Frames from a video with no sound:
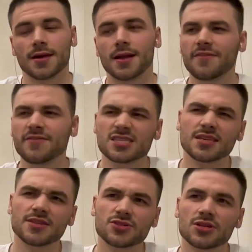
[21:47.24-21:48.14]
And
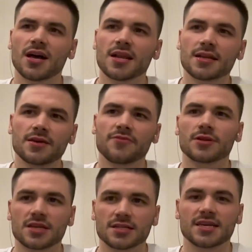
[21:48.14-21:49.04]
obviously, there's a lot of
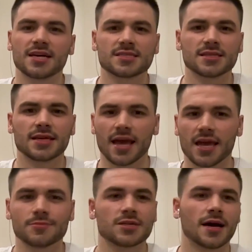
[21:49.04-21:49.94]
different contests in
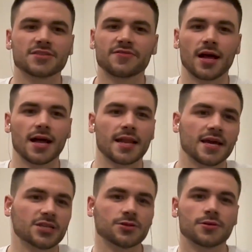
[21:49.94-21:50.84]
games guys flying
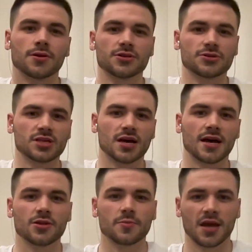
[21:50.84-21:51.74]
at you, they're on your
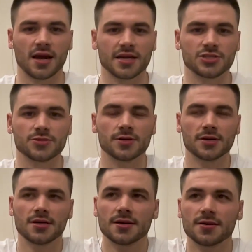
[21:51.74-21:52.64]
side, they're behind you.
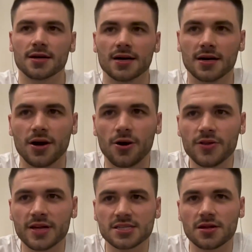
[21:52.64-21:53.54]
Uh,
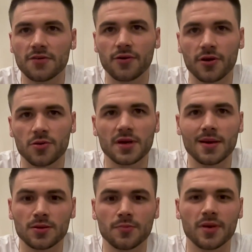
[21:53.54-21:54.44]
all that stuff we're going to
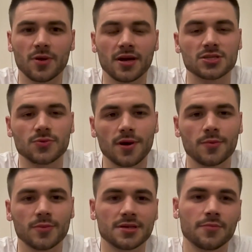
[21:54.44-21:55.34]
be able to mimic as
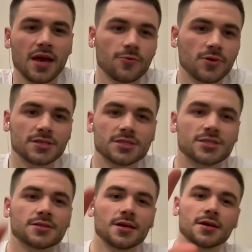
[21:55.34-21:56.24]
well. But the main one
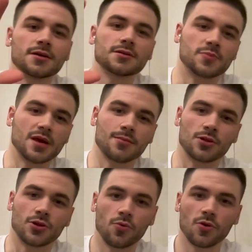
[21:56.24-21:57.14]
is to be able
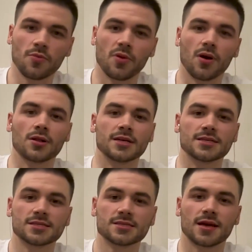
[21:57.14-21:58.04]
to know where the ball
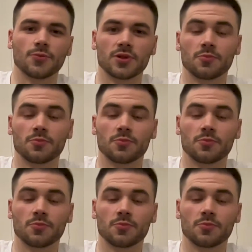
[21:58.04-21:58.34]
is and